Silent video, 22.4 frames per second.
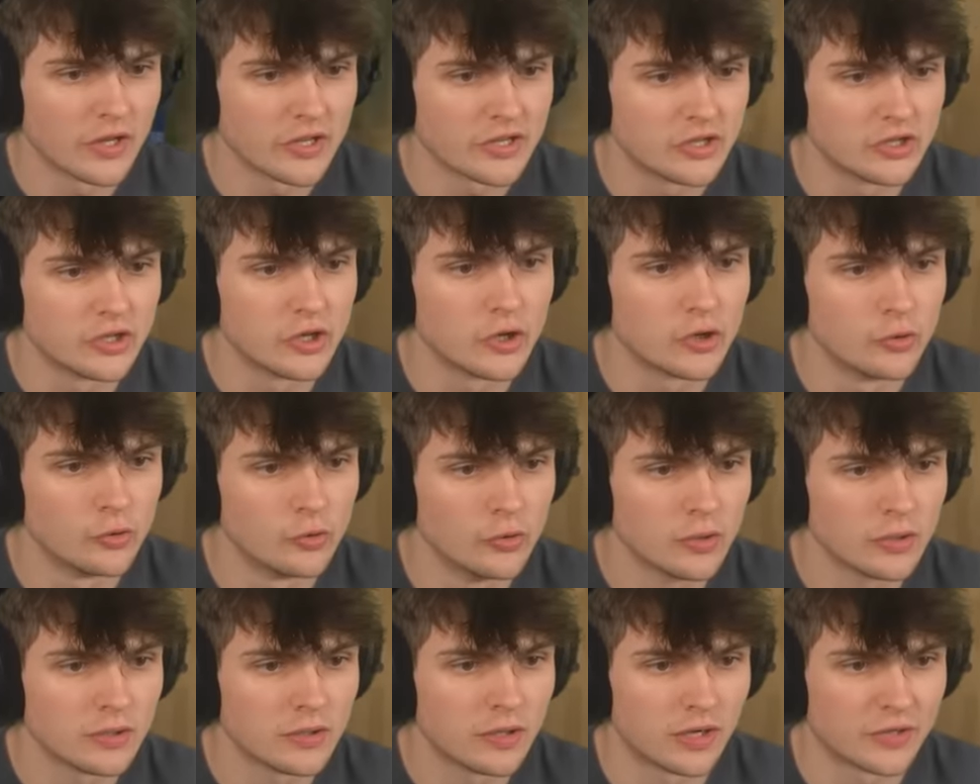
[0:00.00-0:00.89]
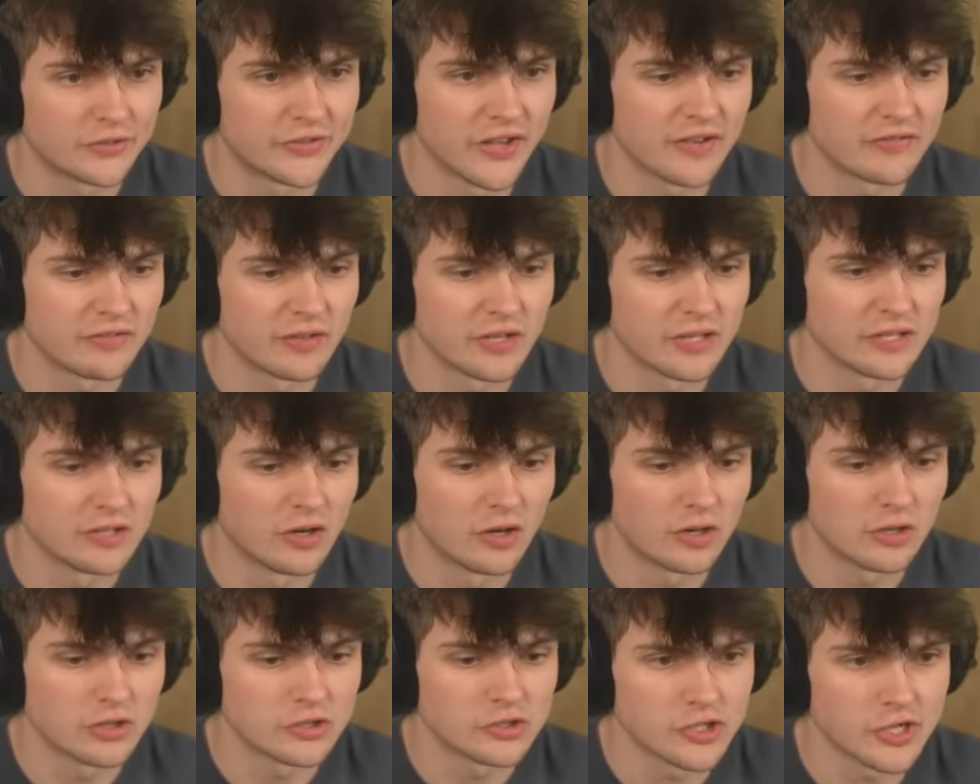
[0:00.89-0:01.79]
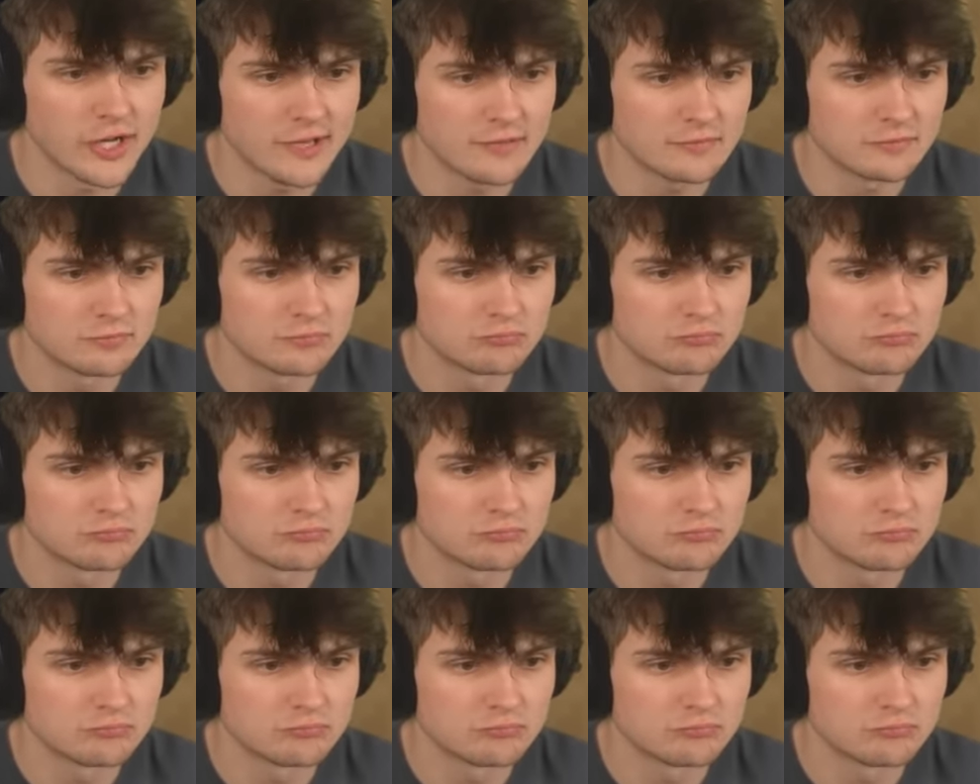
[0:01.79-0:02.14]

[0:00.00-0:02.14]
you are definitely not legit.